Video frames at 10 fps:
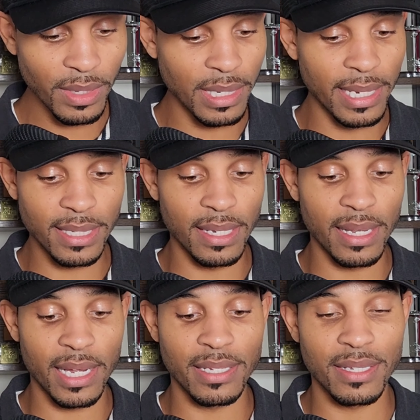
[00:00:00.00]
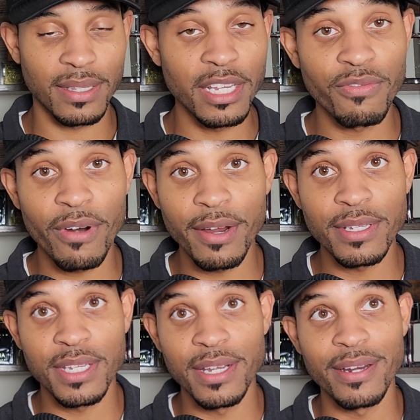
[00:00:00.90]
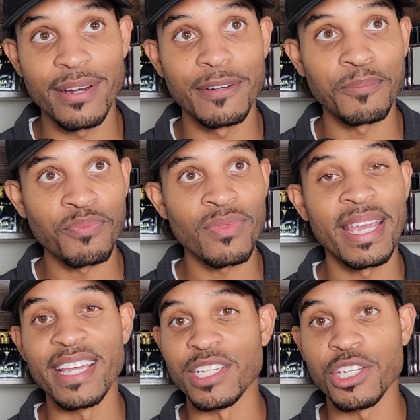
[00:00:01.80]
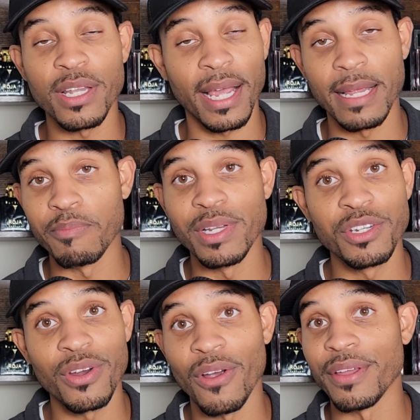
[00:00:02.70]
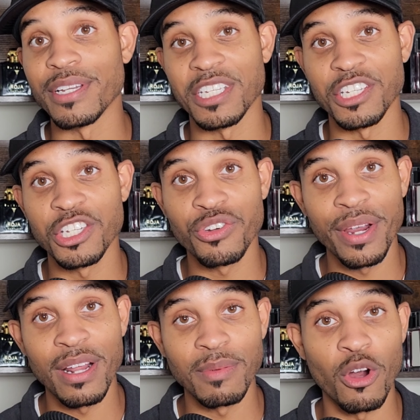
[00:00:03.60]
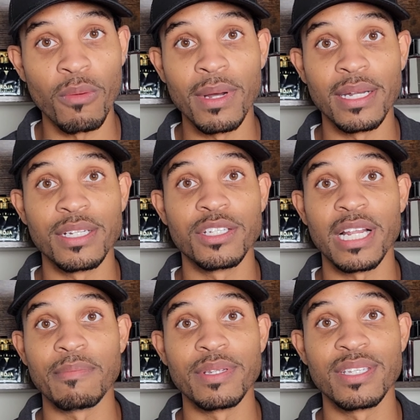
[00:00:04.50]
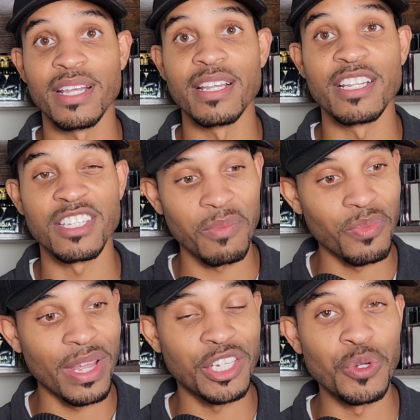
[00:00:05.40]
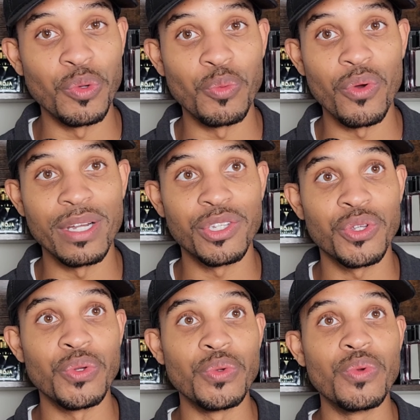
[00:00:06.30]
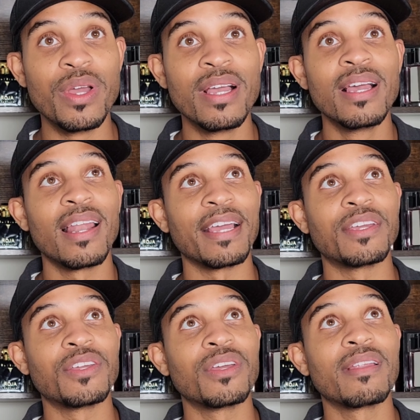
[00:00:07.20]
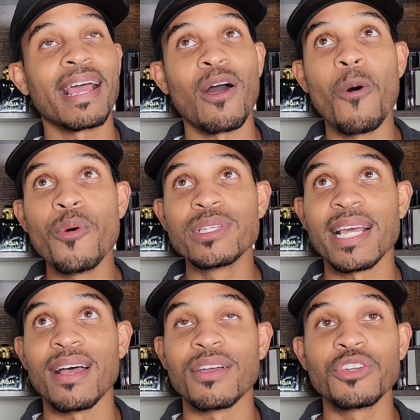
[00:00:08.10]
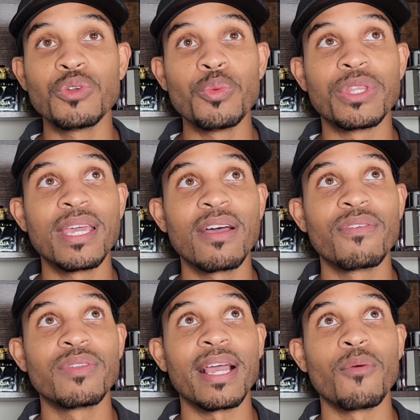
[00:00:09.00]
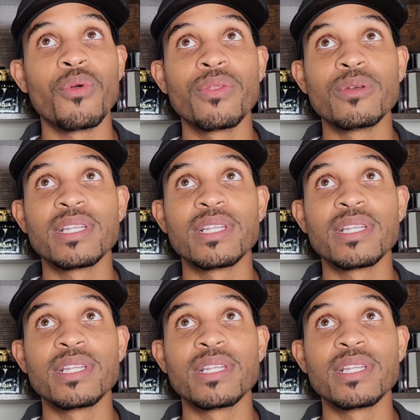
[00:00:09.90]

Listen guys, this fragrance here is, like I mentioned earlier, it's a straight up gourmandish type of scent. It's something that you would want to like almost like you would think of like one of those